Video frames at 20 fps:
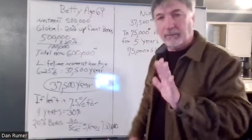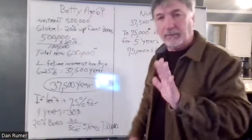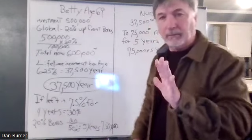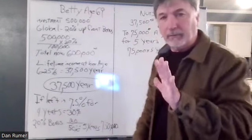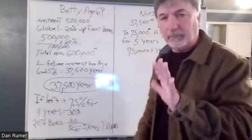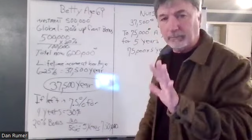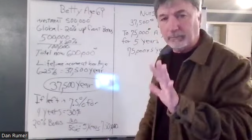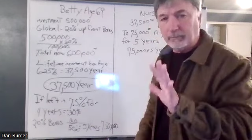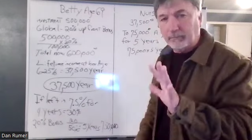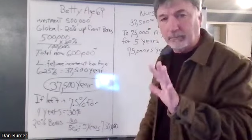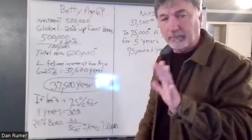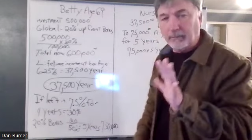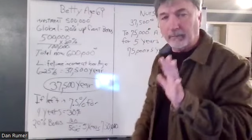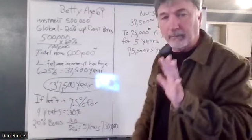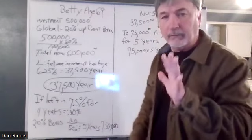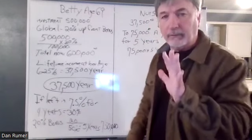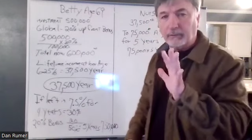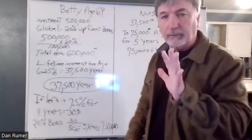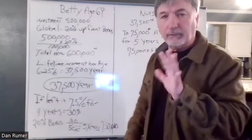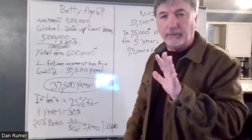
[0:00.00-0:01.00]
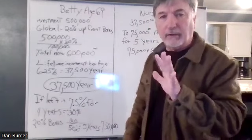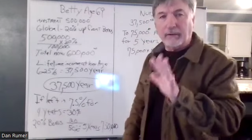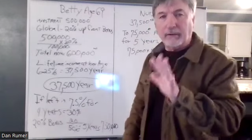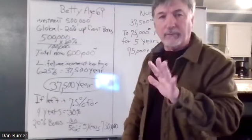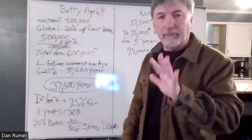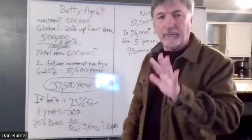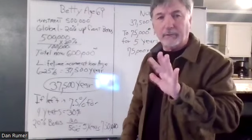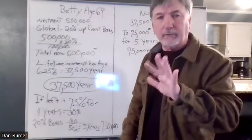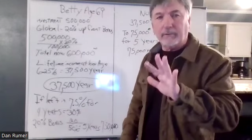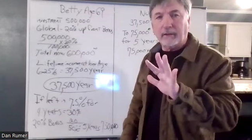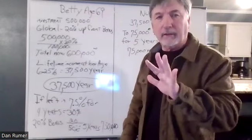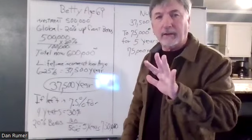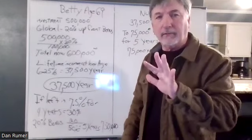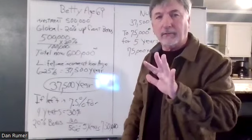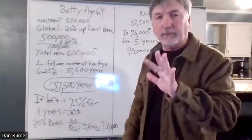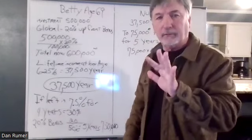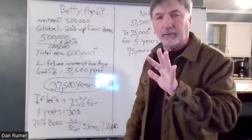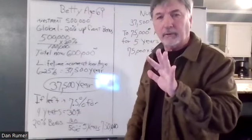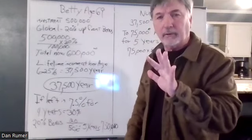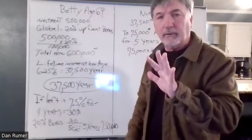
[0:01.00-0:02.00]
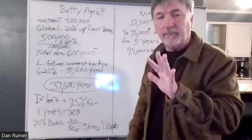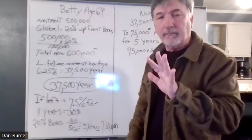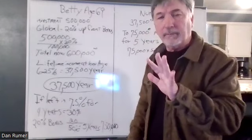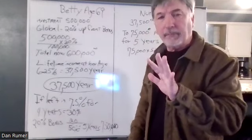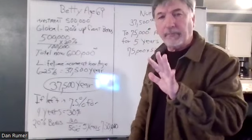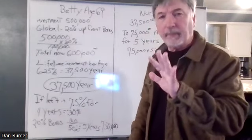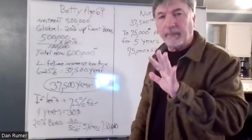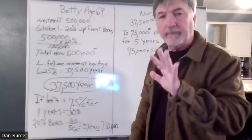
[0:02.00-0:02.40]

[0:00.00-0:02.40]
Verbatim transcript: on this on this 500,000